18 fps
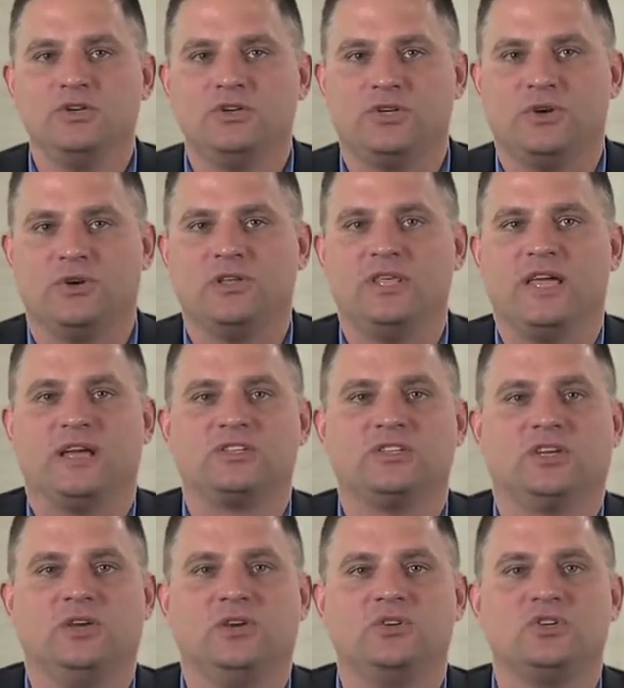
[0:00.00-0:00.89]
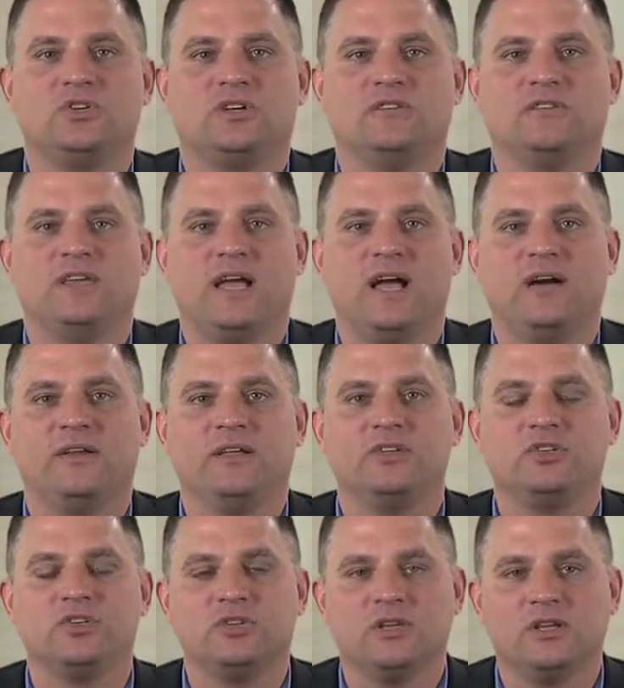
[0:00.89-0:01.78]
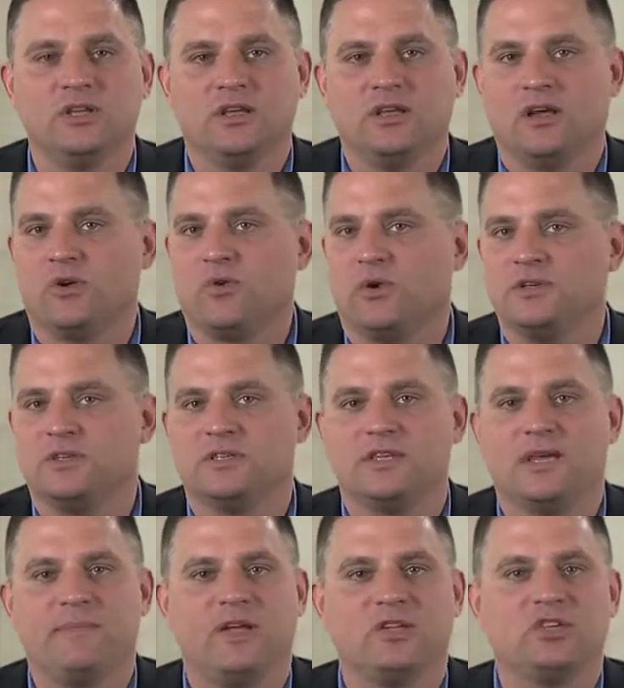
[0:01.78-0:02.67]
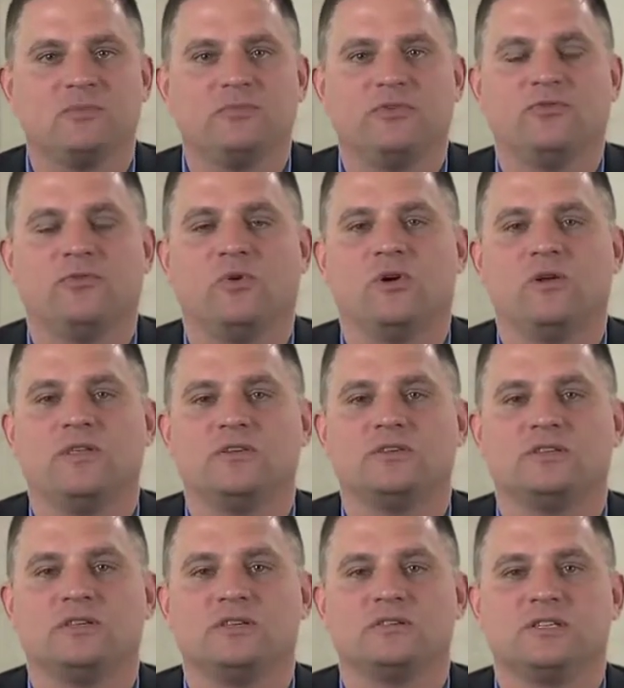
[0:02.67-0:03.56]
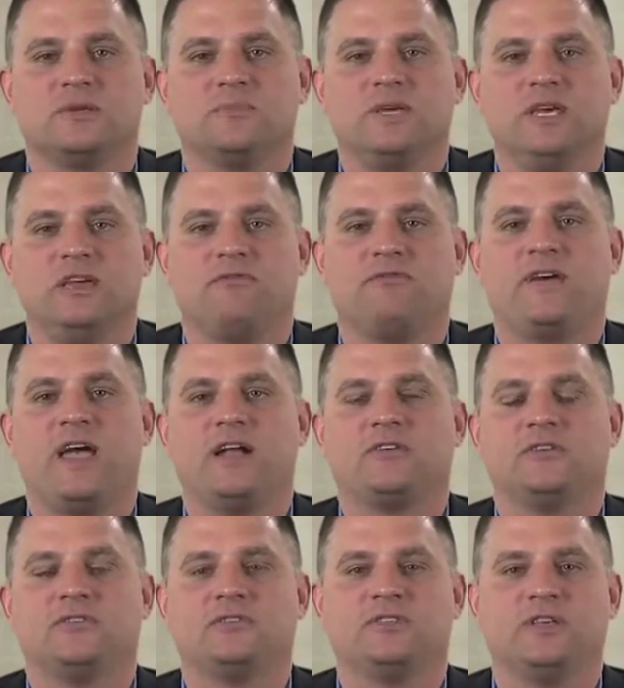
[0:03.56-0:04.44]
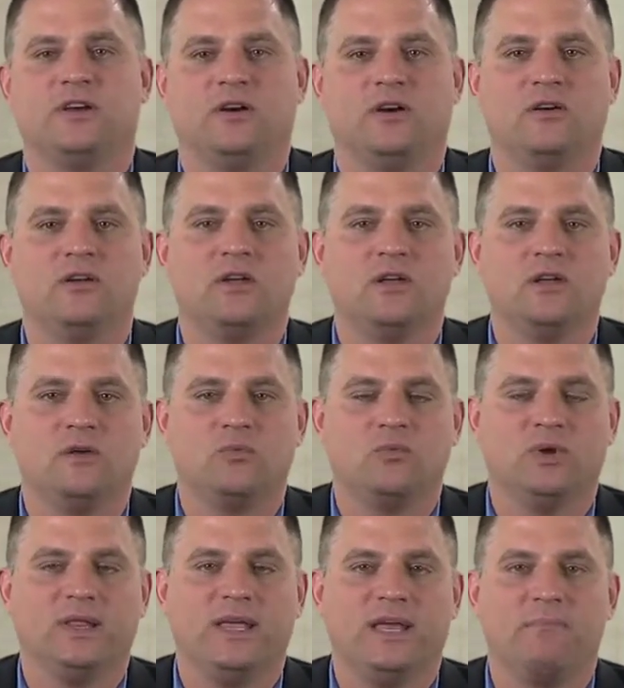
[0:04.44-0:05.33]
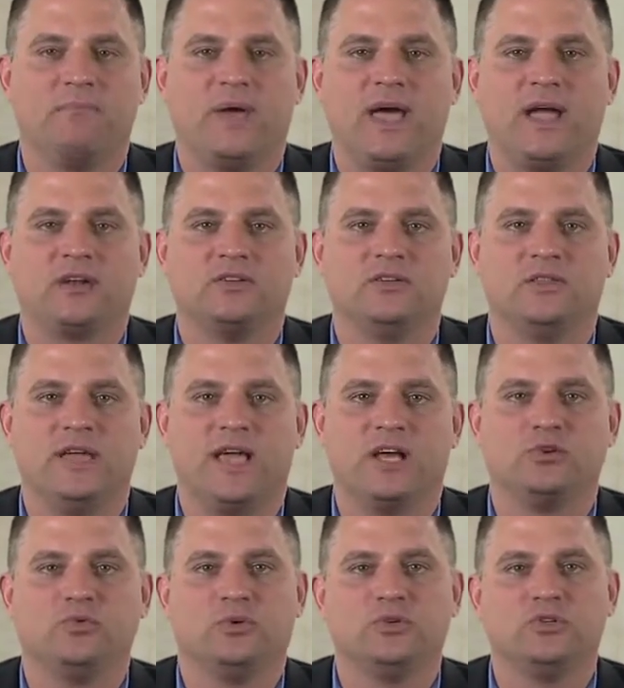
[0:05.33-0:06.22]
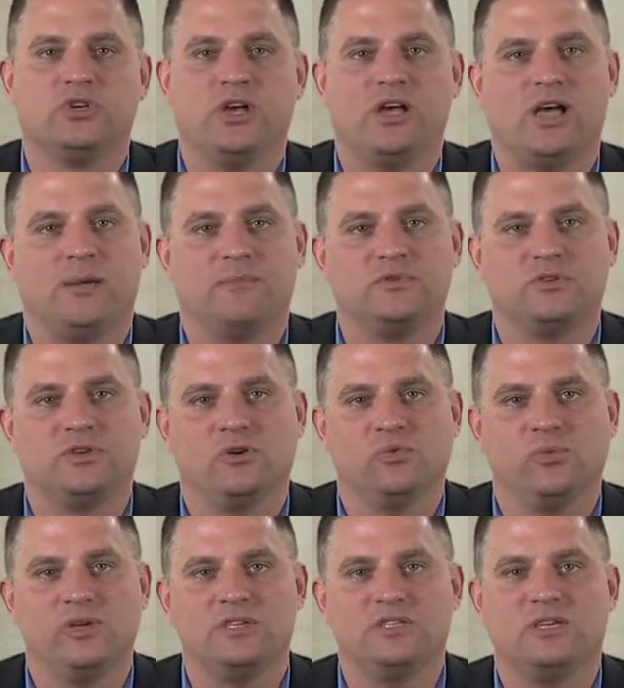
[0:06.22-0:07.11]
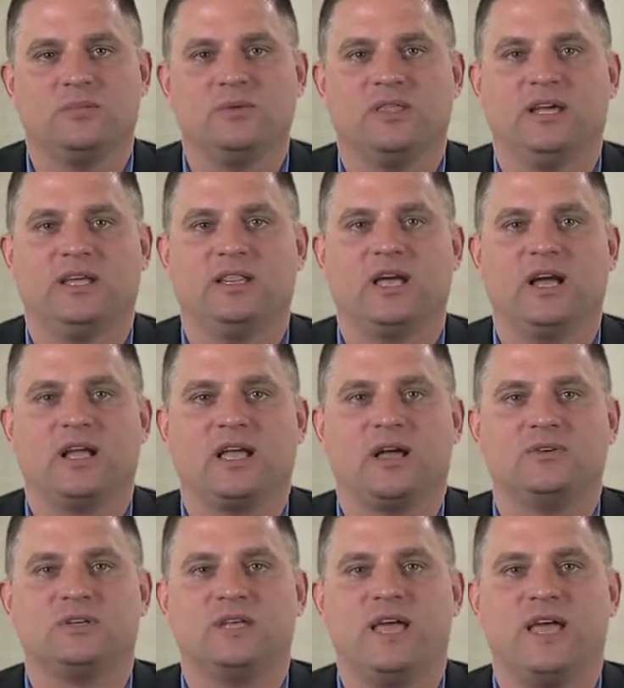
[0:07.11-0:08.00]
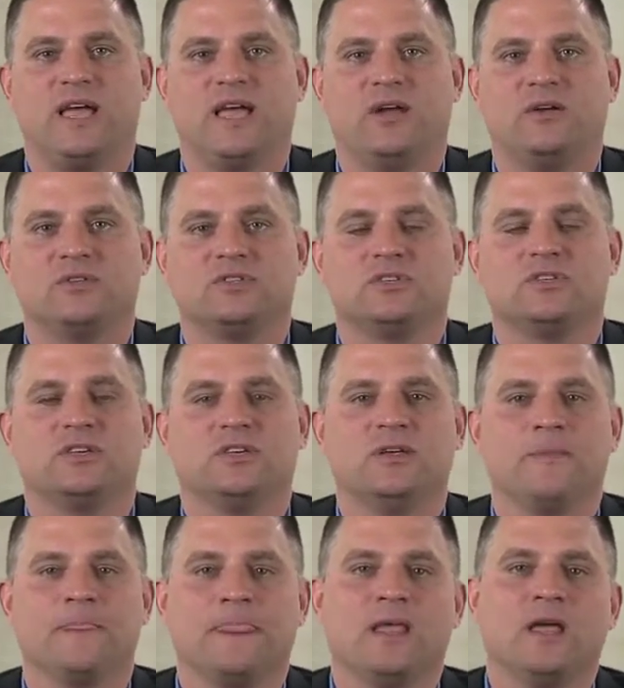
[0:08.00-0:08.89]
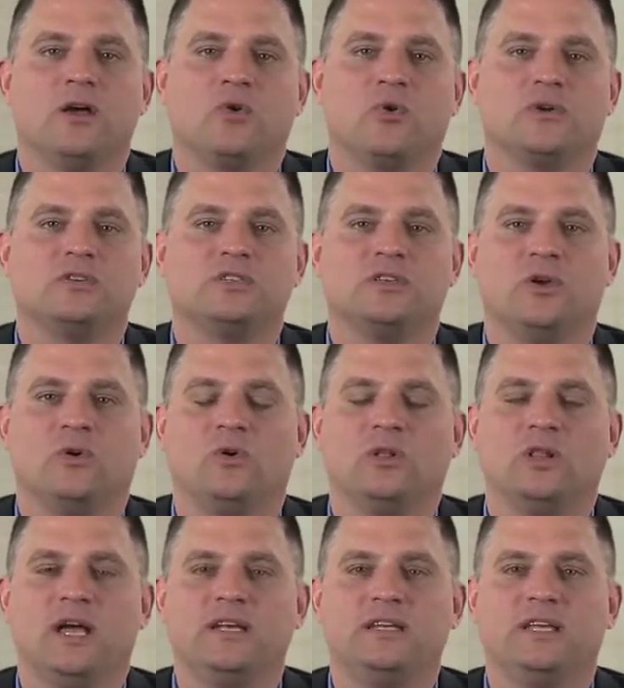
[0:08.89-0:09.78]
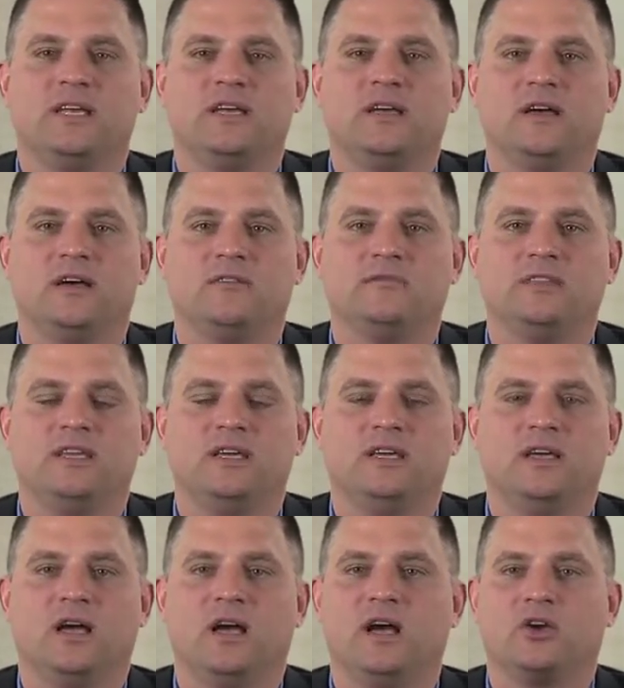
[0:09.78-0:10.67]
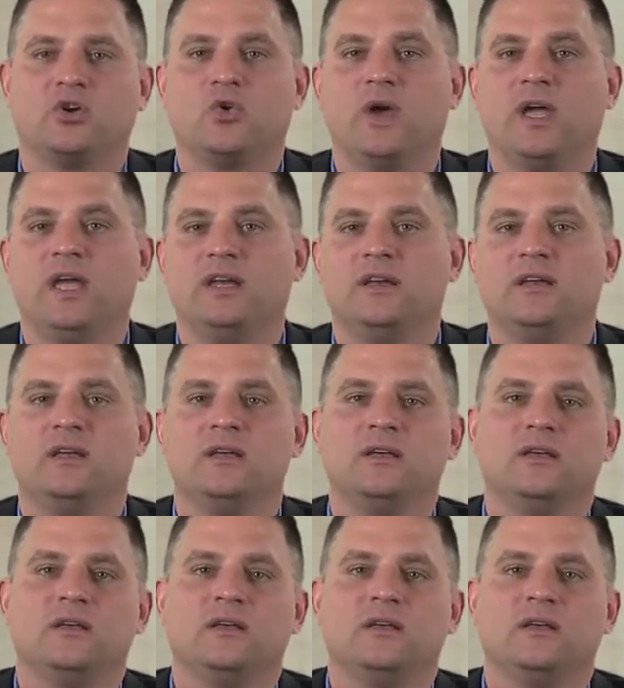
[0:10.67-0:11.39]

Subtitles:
During the execution of the outage, of course, as I mentioned before, there's some key factors that relate back to the actual job. So we simulate lockout tagouts. Of course, the whole idea of the crane